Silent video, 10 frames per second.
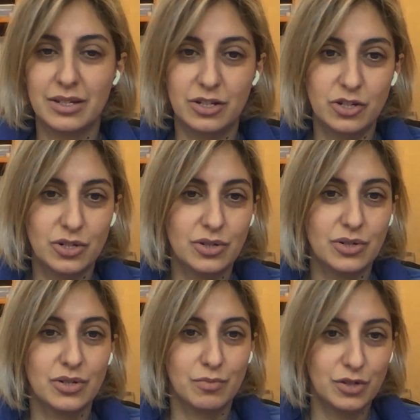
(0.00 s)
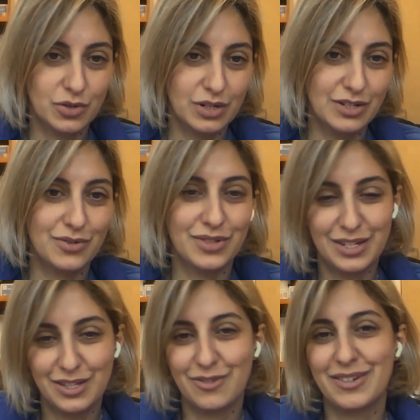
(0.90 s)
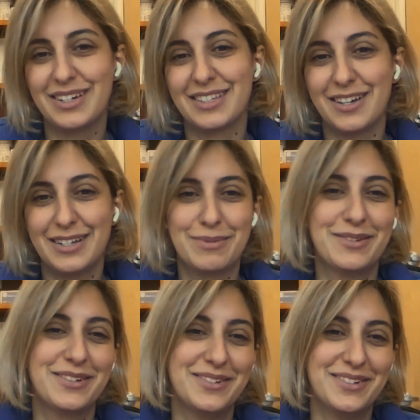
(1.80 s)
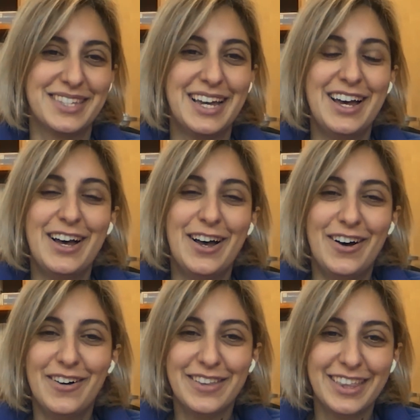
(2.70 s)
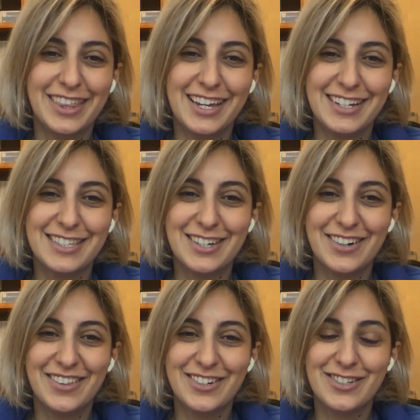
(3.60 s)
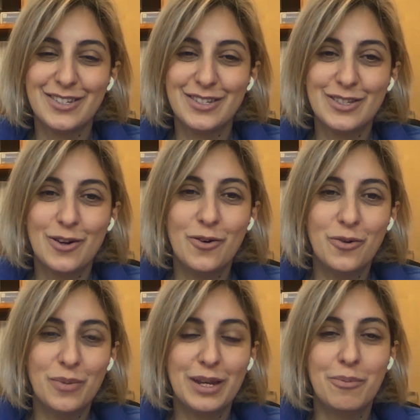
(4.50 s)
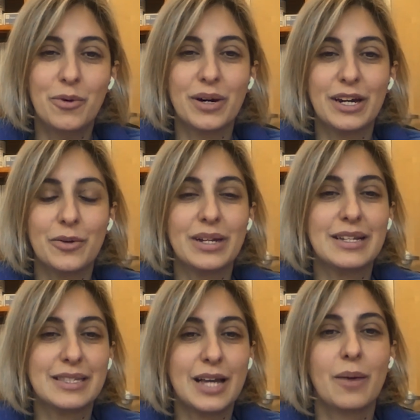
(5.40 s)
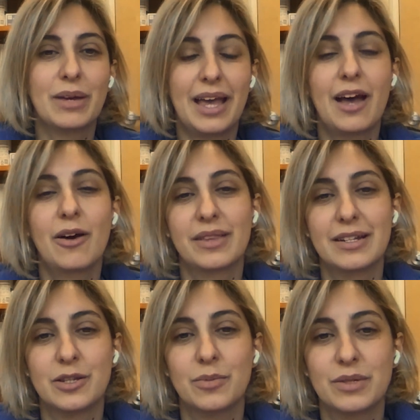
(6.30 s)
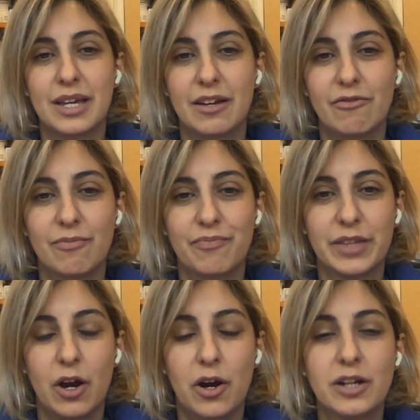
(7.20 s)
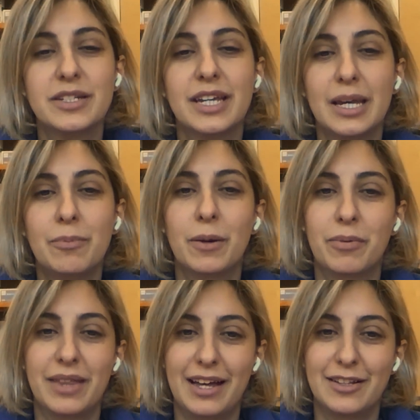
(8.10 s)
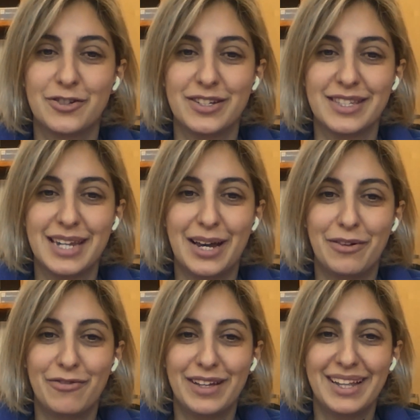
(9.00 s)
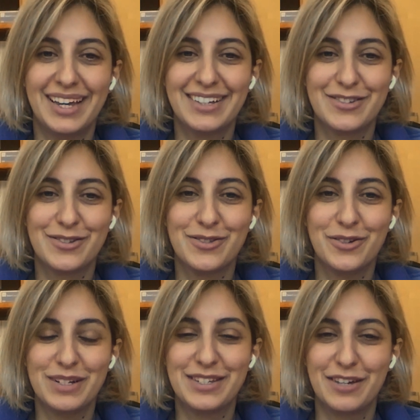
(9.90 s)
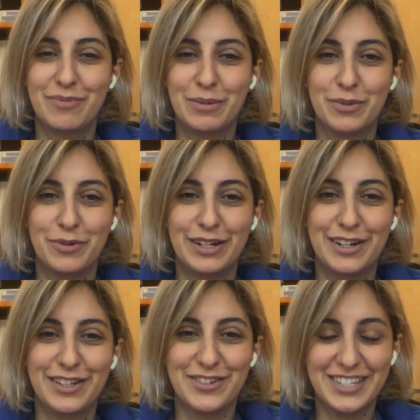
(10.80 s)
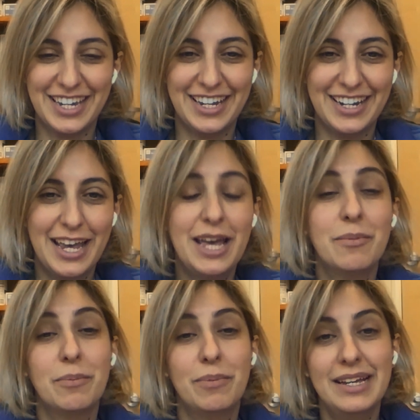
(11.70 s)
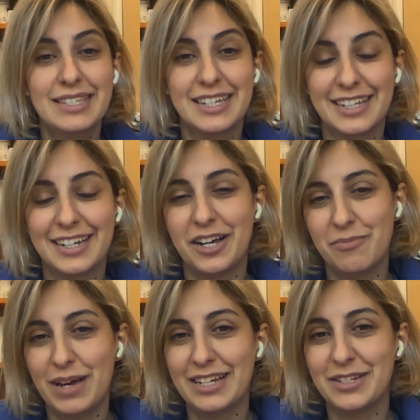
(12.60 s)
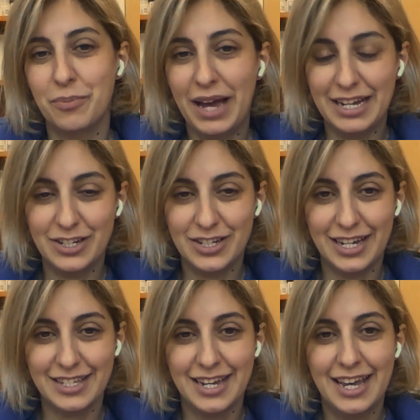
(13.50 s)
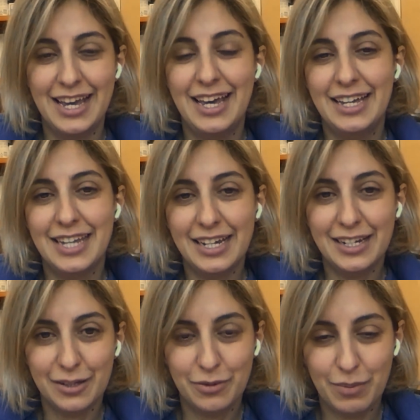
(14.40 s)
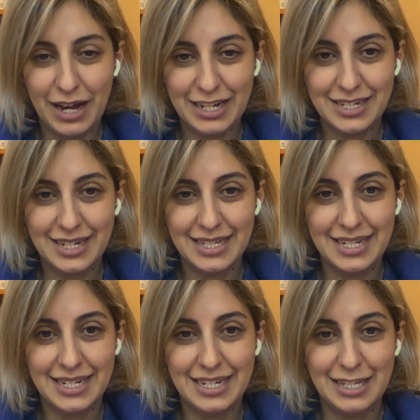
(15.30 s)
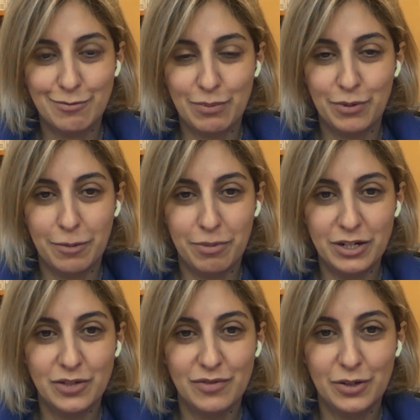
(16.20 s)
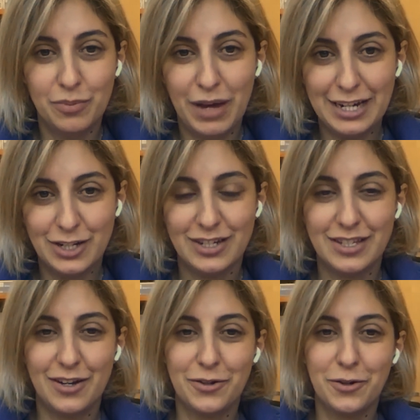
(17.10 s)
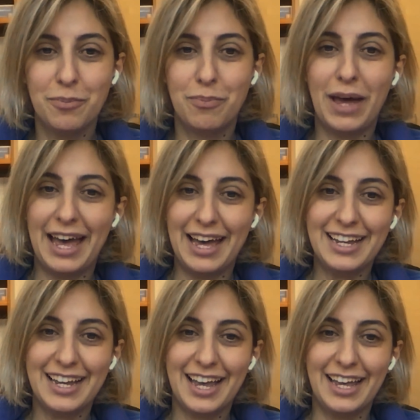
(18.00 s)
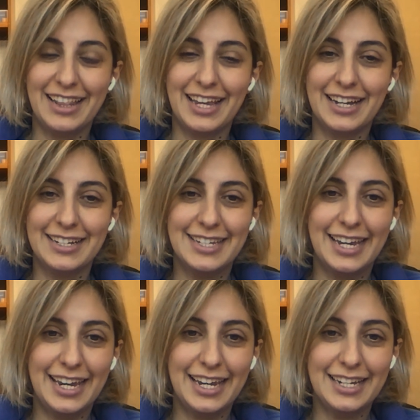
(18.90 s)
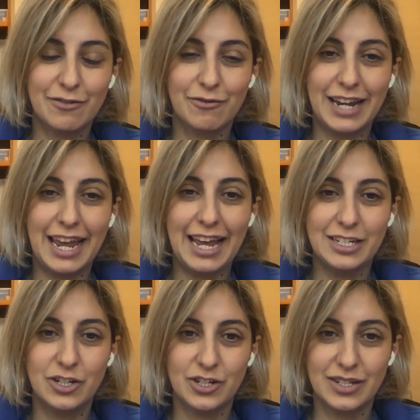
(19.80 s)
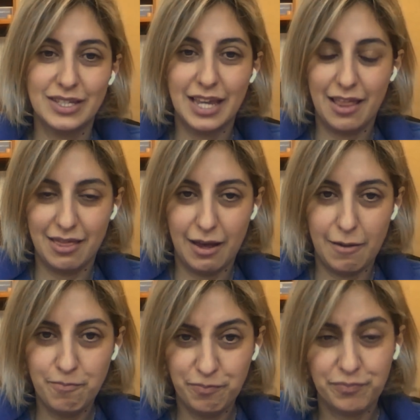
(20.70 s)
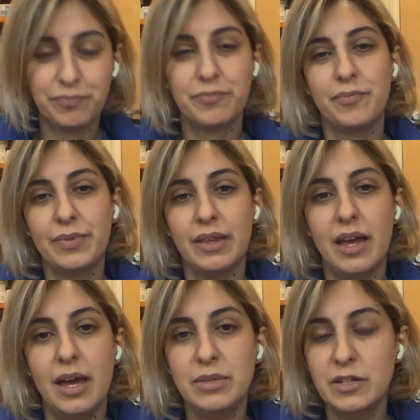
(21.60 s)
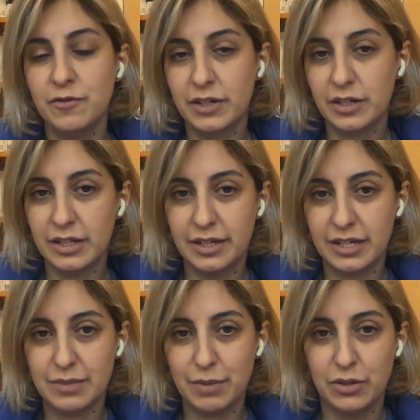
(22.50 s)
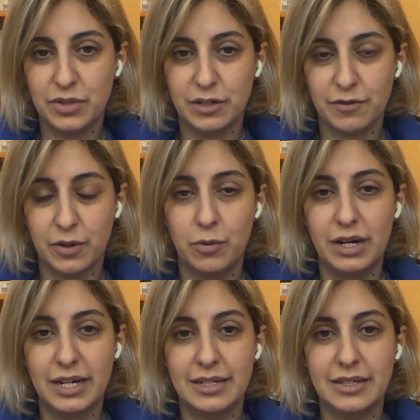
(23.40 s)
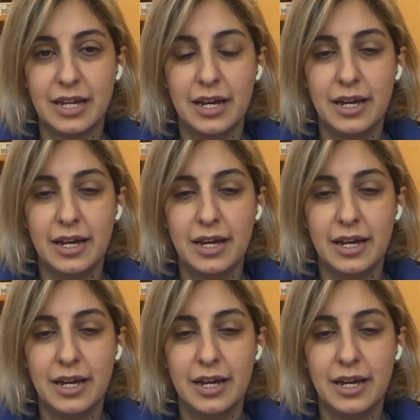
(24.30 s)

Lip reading: conditioners, moisturizers, sunscreens, cosmeceuticals, all the things. So there's so many more ingredients coming out that it's almost kind of hard to keep up with allergens now, I feel like, because there's so much stuff people are putting on their skin. But basically, to come back to patch test, technically what a patch test is, we put a bunch of little patches on your back and they contain different antigens in them. Different clinics might use different ones.